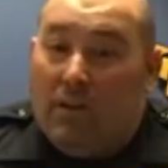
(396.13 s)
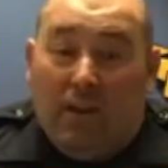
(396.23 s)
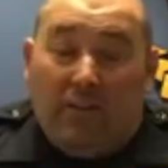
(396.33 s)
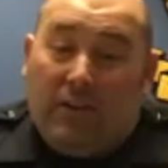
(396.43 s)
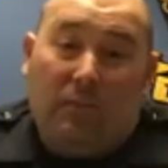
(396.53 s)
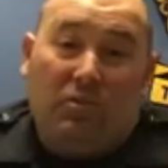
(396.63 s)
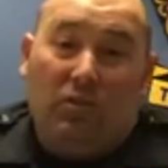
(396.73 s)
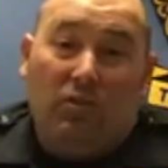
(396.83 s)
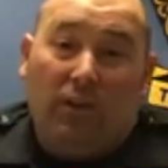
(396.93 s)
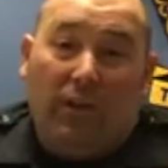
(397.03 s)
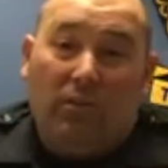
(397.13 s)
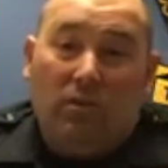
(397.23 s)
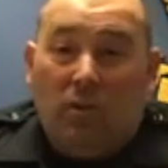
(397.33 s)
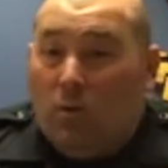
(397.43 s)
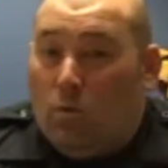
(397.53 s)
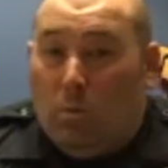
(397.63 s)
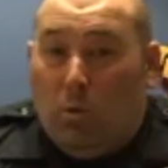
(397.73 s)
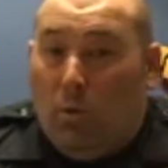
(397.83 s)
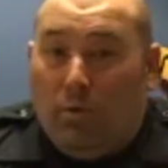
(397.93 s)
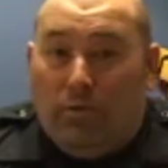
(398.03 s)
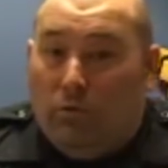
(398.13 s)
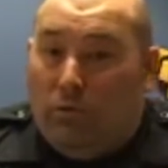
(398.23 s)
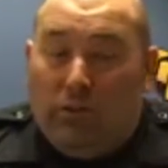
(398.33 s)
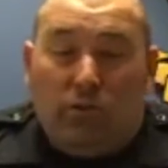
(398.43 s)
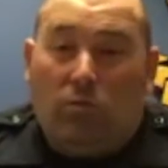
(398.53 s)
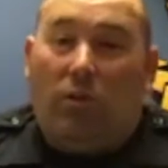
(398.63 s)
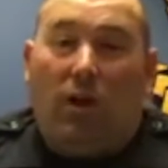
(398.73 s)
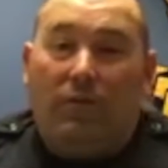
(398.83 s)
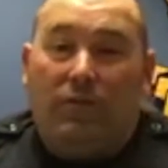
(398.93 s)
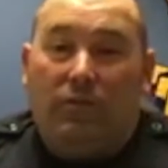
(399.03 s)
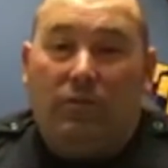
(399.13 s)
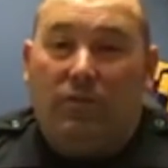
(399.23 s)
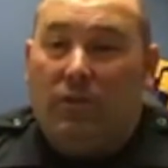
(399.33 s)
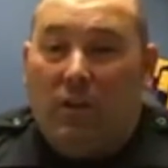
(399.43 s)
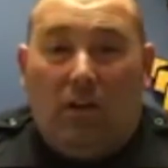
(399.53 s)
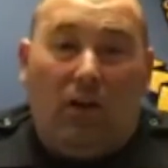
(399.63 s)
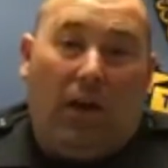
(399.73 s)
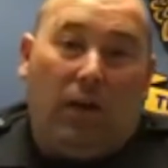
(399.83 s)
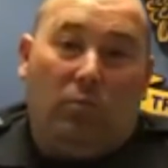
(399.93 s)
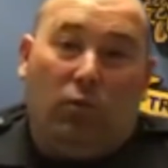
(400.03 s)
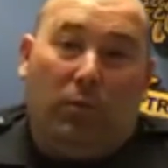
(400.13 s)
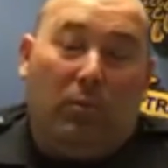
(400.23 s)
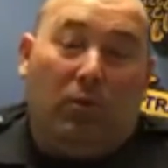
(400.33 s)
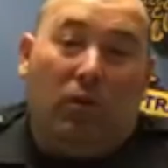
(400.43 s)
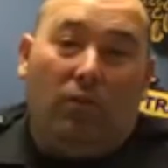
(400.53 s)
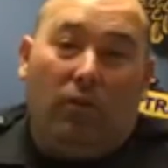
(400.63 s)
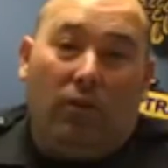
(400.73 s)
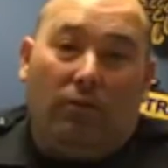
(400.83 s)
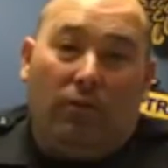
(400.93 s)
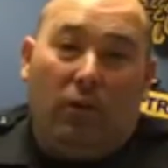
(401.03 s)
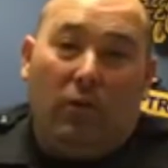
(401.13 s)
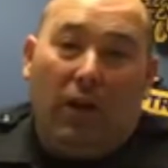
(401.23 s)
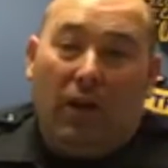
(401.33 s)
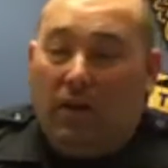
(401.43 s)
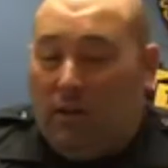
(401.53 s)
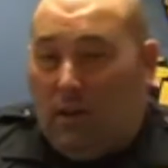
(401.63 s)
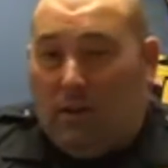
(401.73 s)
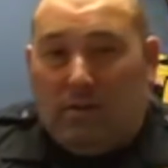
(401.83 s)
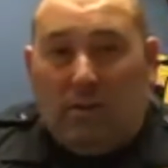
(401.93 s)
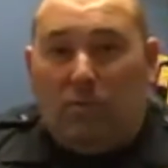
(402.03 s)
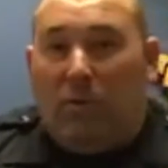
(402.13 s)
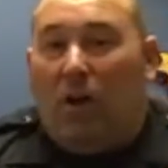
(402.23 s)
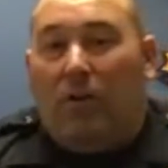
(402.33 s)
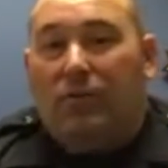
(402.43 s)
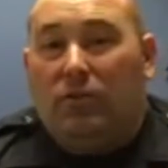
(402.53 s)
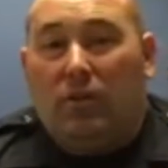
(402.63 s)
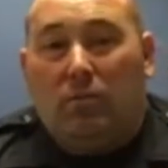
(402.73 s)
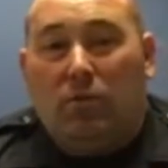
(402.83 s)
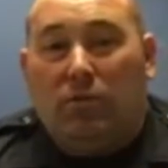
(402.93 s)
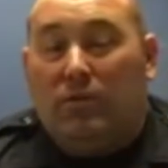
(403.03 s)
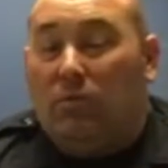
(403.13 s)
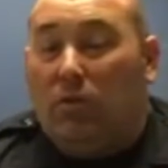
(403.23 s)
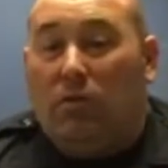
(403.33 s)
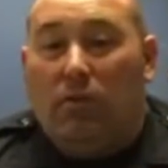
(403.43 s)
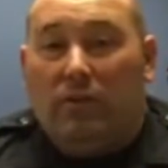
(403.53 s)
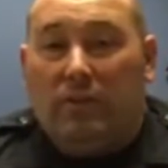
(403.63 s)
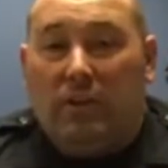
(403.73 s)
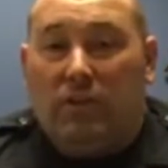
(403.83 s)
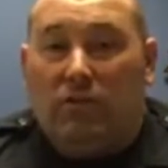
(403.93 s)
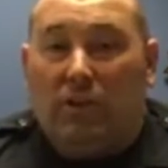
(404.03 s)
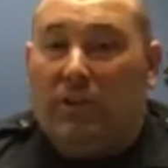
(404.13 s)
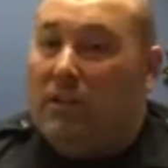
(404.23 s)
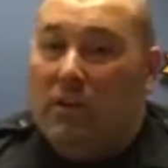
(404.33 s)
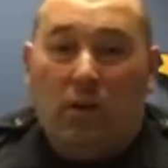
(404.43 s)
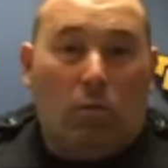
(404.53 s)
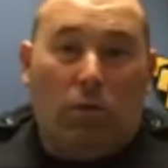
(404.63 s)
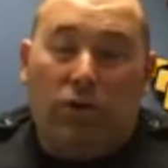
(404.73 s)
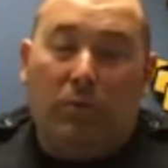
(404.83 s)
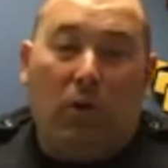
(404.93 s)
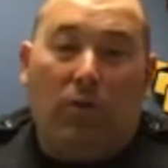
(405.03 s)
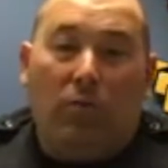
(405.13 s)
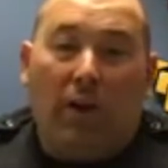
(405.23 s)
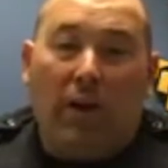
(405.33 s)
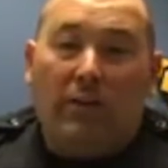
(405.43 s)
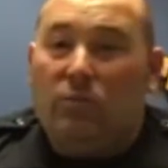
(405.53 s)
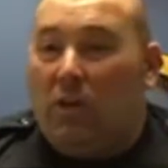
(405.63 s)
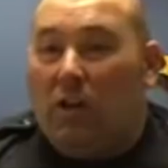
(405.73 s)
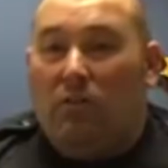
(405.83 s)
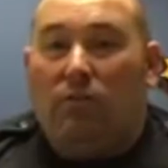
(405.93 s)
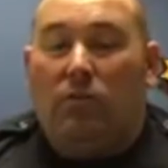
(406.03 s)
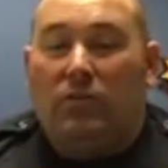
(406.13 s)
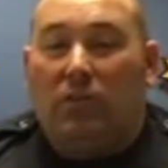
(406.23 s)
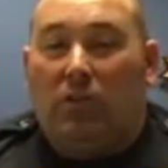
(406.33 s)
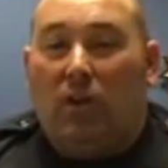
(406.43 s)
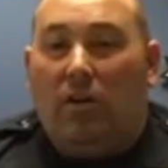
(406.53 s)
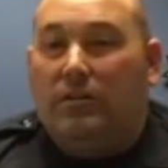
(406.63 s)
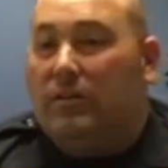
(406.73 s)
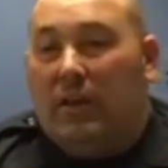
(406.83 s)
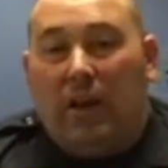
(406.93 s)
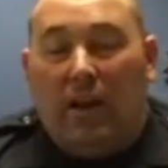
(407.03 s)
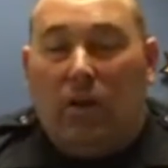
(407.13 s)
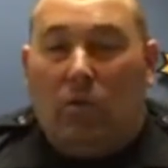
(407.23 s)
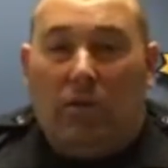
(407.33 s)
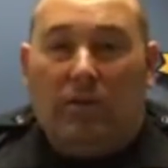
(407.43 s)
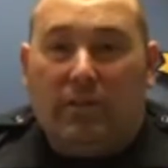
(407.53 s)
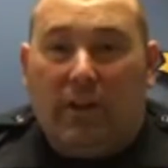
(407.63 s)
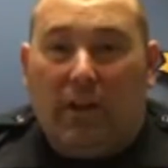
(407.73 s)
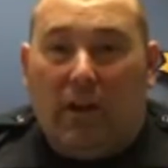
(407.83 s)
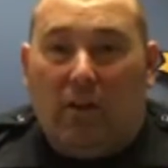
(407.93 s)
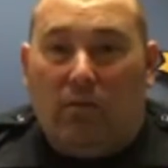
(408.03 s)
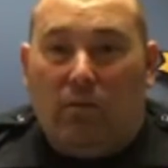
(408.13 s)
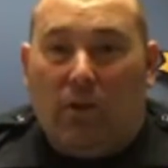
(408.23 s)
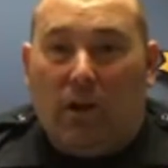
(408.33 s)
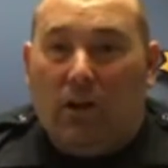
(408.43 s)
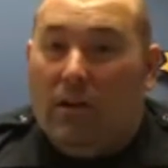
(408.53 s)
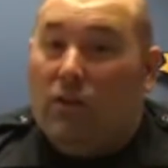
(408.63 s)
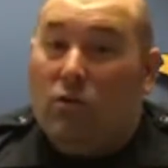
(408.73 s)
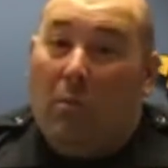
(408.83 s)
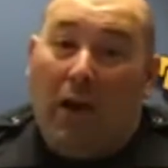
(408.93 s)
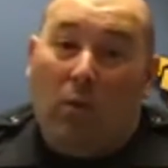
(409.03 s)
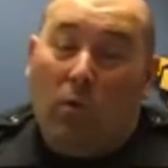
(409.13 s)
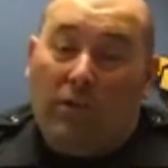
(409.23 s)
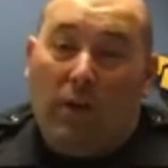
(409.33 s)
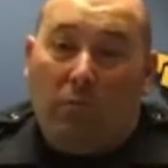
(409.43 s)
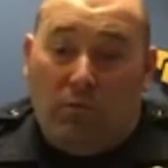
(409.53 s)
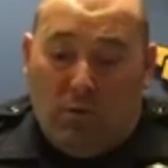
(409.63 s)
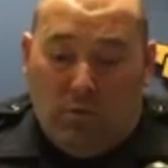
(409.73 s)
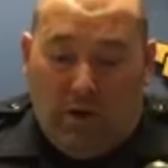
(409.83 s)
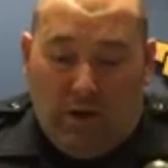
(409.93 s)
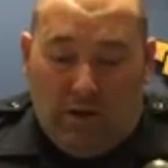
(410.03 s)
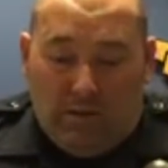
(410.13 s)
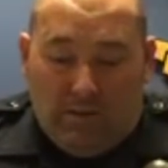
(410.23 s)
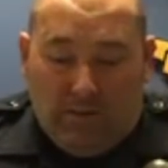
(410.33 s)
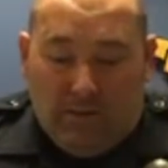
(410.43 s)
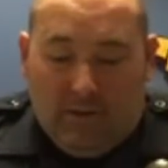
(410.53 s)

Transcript: Yes, absolutely. We're both duly sworn officers. I can pull people over on the freeway, and a CHP officer can pull someone over on city streets. Works both ways. We can enforce the laws anywhere in the state of California, no matter what type of roadway it is.